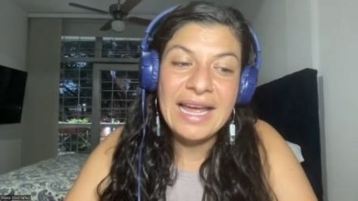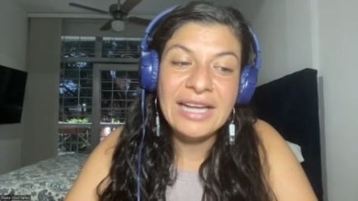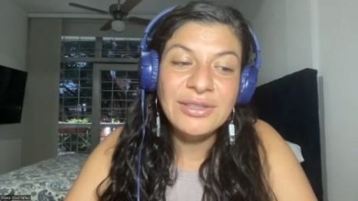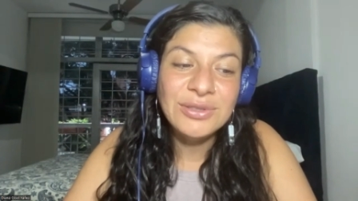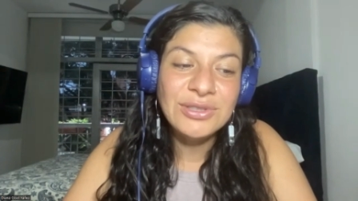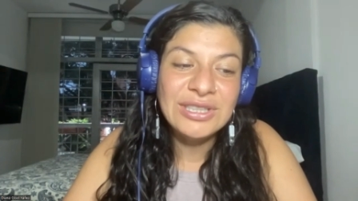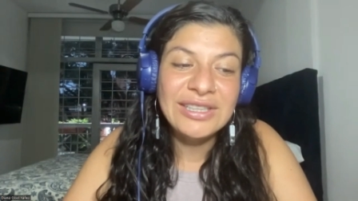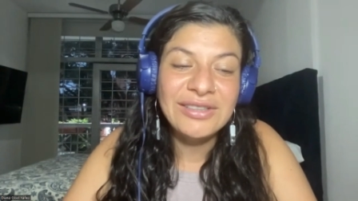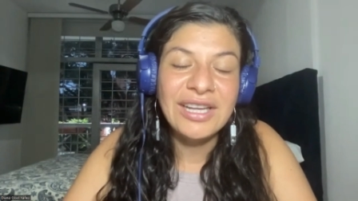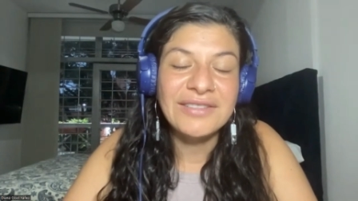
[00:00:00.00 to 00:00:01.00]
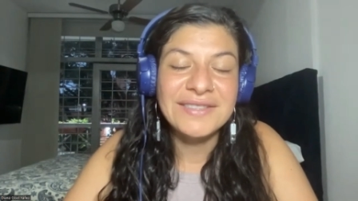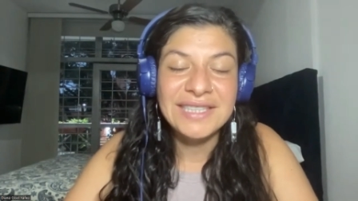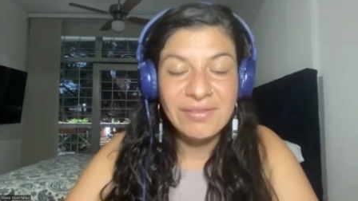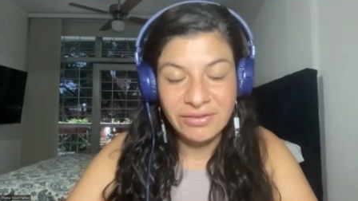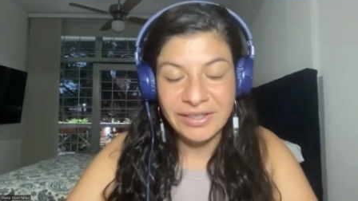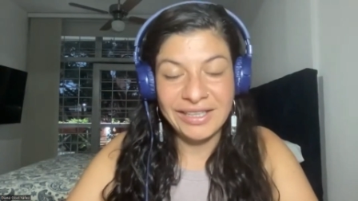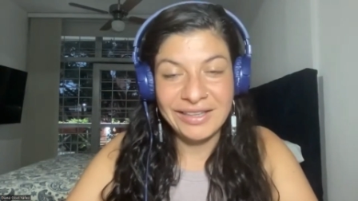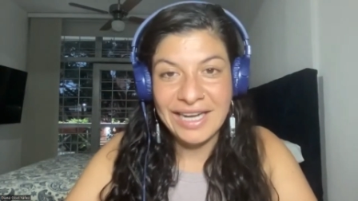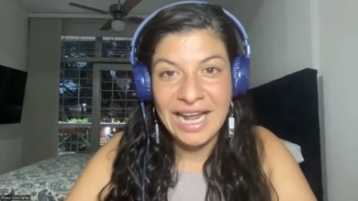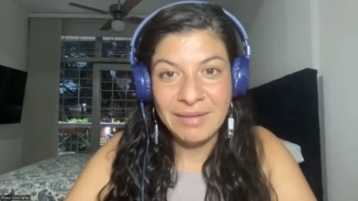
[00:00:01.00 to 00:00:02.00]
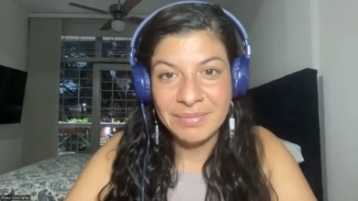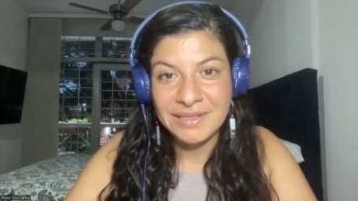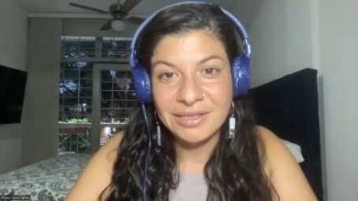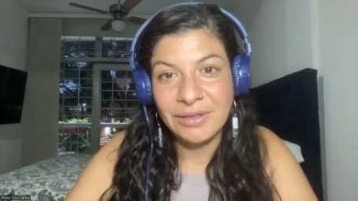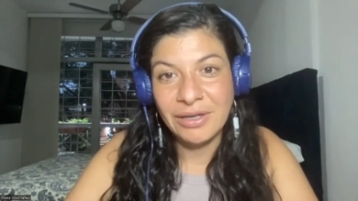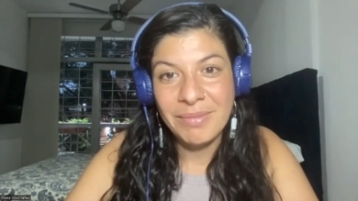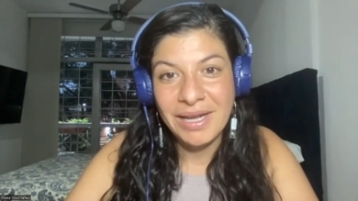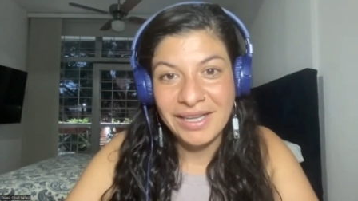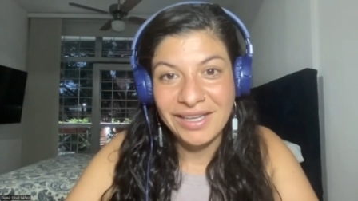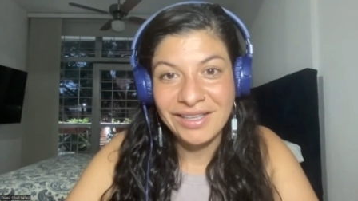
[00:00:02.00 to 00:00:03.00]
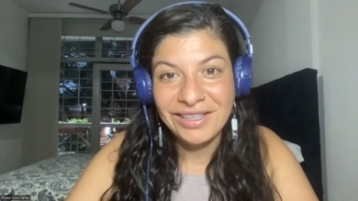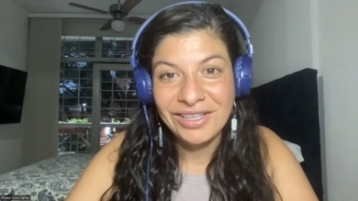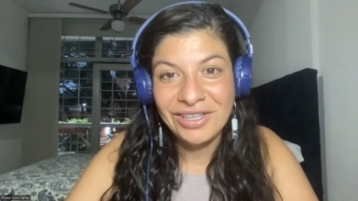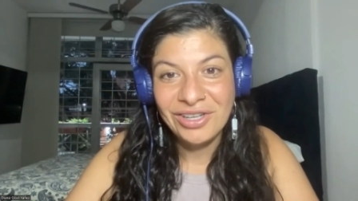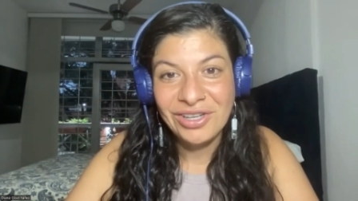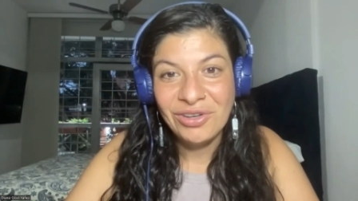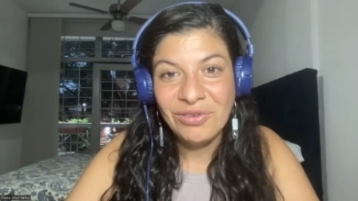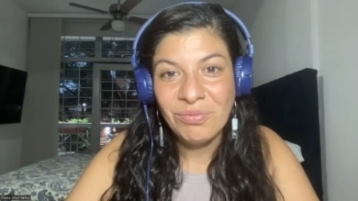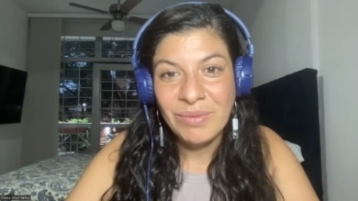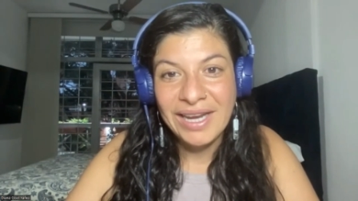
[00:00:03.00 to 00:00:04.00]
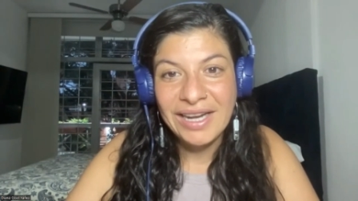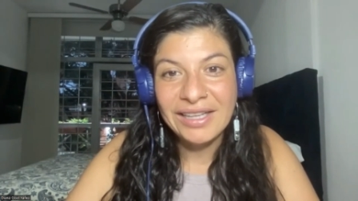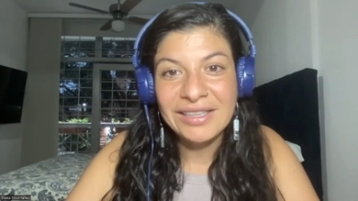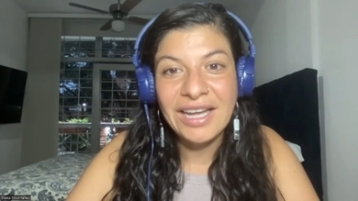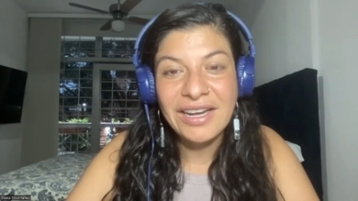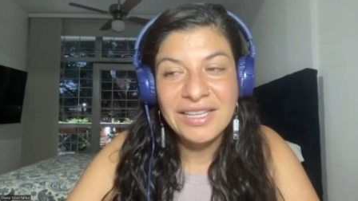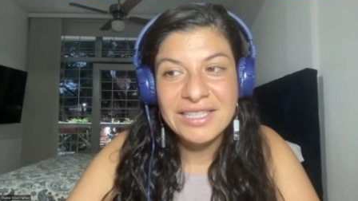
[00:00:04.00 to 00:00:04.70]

also see a lot of suffering that happens around money. right? A lot of